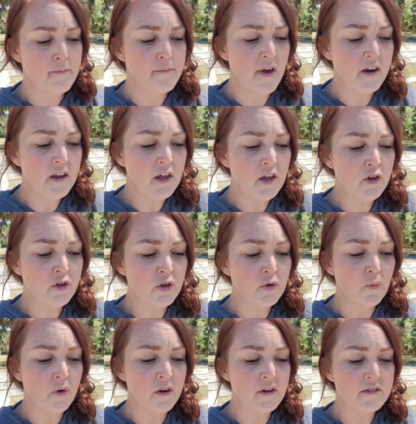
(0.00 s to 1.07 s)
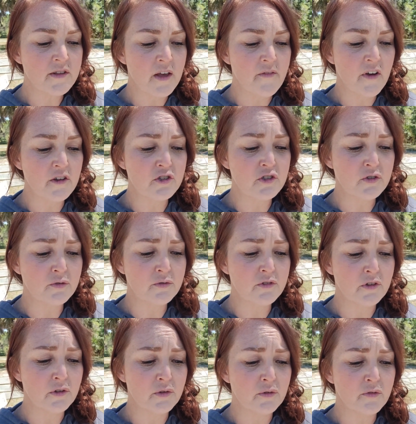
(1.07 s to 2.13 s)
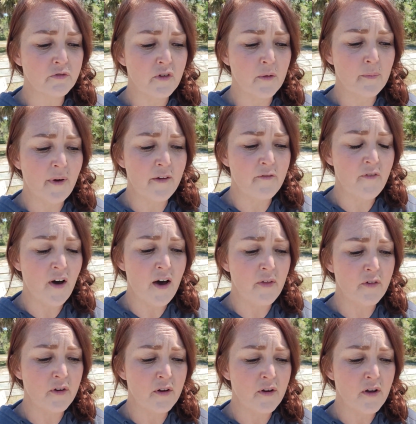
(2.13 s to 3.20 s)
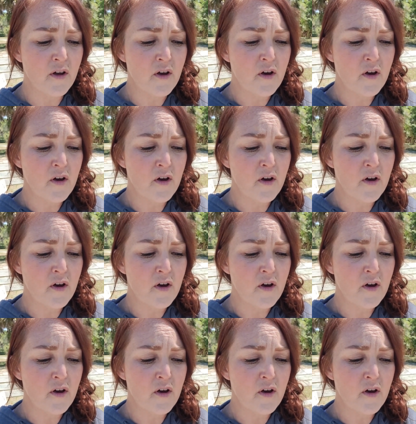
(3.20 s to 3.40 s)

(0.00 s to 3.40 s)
Many good works have I shewed you from my Father.